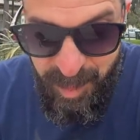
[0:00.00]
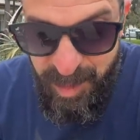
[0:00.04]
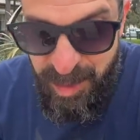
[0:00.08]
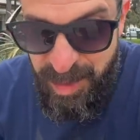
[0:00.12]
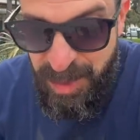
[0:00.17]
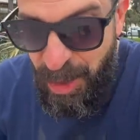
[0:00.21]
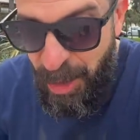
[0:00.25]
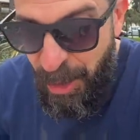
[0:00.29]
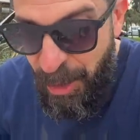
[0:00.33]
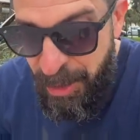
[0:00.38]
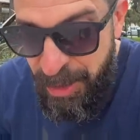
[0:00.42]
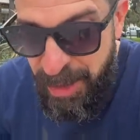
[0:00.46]

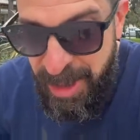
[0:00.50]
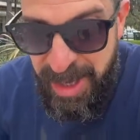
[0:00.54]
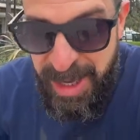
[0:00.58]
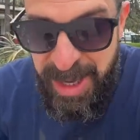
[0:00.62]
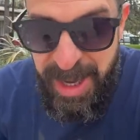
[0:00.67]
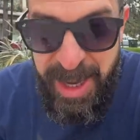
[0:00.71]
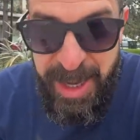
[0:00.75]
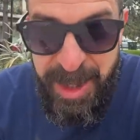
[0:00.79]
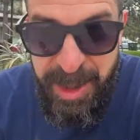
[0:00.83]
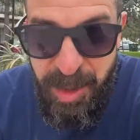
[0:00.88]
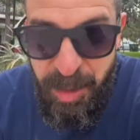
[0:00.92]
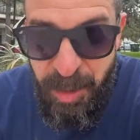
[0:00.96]
Turkey,
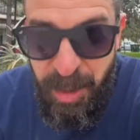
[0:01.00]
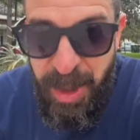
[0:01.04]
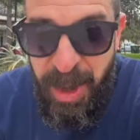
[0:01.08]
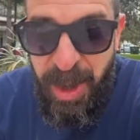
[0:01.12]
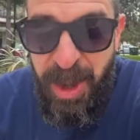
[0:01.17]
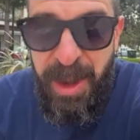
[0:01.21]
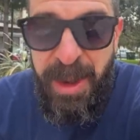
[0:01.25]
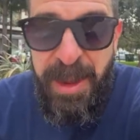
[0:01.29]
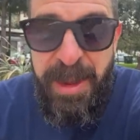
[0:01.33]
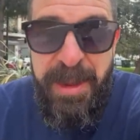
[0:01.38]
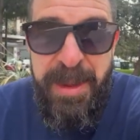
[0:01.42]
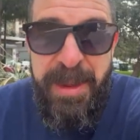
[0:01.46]

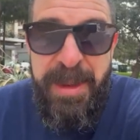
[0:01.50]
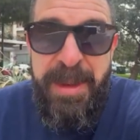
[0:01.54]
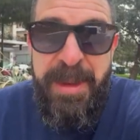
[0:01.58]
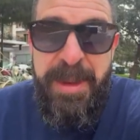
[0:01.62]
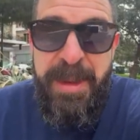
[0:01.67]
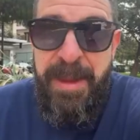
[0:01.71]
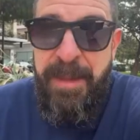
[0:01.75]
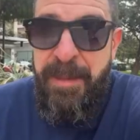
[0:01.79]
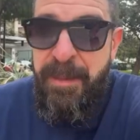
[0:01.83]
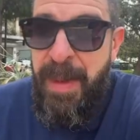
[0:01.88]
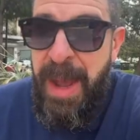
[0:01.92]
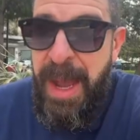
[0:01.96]
Israel,
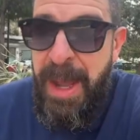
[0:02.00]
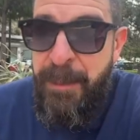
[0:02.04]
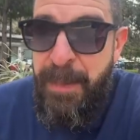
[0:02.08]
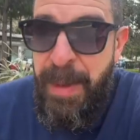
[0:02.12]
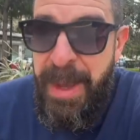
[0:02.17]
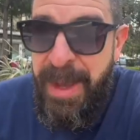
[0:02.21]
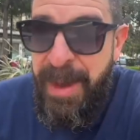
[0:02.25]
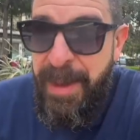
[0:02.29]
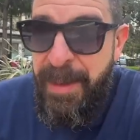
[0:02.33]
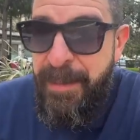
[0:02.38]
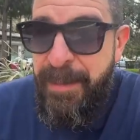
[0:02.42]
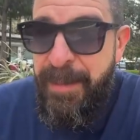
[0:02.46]

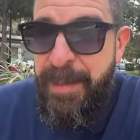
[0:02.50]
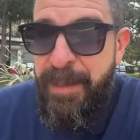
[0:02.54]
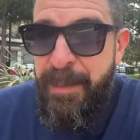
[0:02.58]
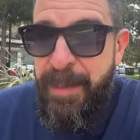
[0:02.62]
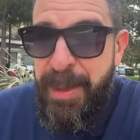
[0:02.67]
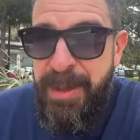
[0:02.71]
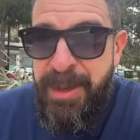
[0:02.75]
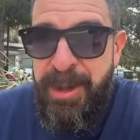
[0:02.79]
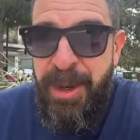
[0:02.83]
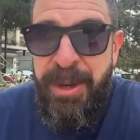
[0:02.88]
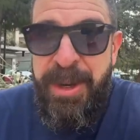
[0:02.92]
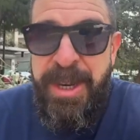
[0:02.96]
maybe,
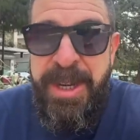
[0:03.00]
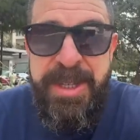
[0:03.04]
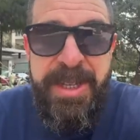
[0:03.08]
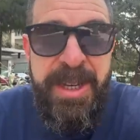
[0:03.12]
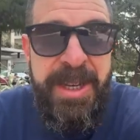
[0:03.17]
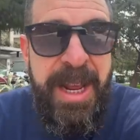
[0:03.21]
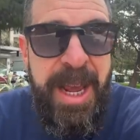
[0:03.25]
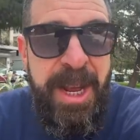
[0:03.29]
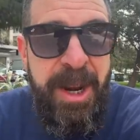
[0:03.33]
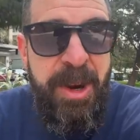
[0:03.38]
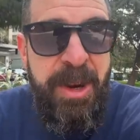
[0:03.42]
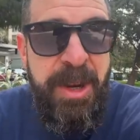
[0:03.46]
but Turkey's
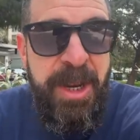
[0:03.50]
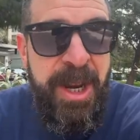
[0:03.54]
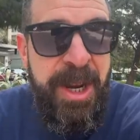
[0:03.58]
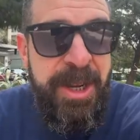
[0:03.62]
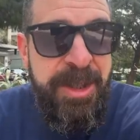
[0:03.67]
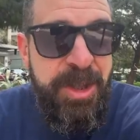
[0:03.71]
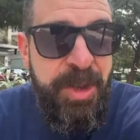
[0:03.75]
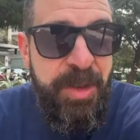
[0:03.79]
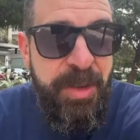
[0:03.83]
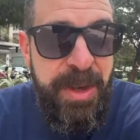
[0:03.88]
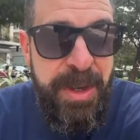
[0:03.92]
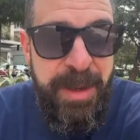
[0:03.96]
a NATO
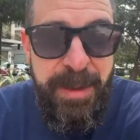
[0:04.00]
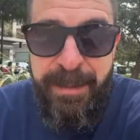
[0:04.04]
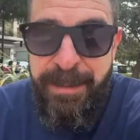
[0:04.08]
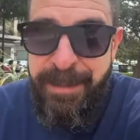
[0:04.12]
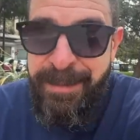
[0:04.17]
country.